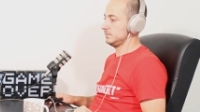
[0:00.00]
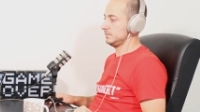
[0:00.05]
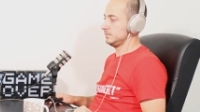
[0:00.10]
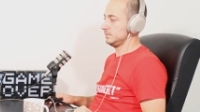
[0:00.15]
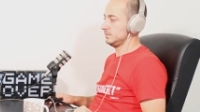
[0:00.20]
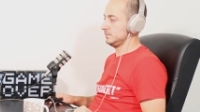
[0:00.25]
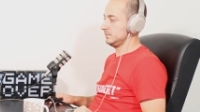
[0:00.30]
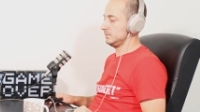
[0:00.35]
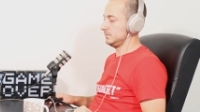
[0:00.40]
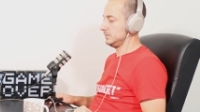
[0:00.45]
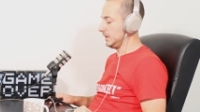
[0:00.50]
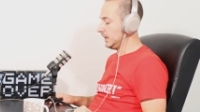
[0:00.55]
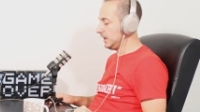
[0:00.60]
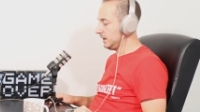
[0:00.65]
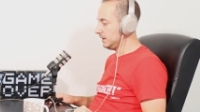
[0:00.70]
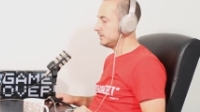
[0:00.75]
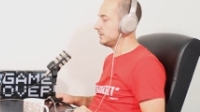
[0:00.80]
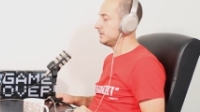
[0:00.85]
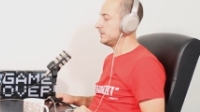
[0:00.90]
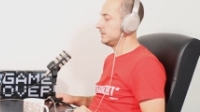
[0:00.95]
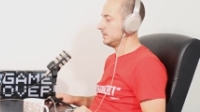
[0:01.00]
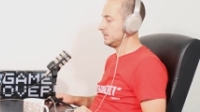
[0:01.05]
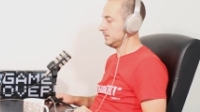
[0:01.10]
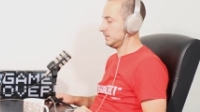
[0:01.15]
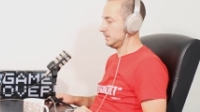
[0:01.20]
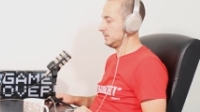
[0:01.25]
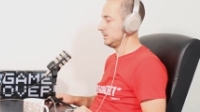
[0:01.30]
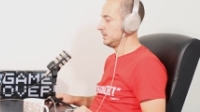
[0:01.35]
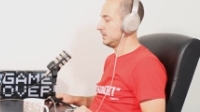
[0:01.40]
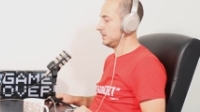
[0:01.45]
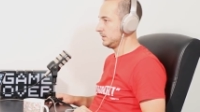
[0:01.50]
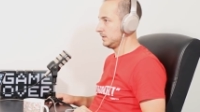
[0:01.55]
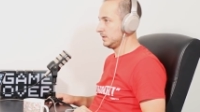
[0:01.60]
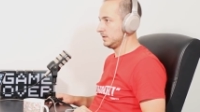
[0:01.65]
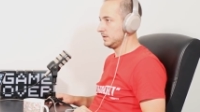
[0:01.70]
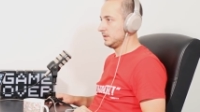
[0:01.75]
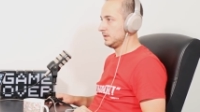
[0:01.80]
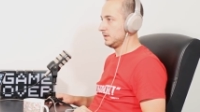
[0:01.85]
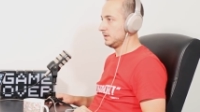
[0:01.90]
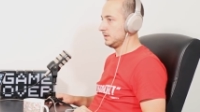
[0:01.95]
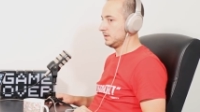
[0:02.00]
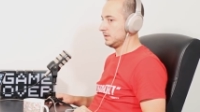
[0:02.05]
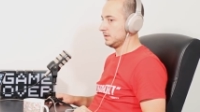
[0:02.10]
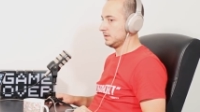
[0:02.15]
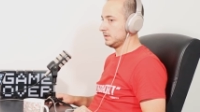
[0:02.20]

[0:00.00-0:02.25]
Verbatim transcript: though Wilder no. probably has a more entertaining,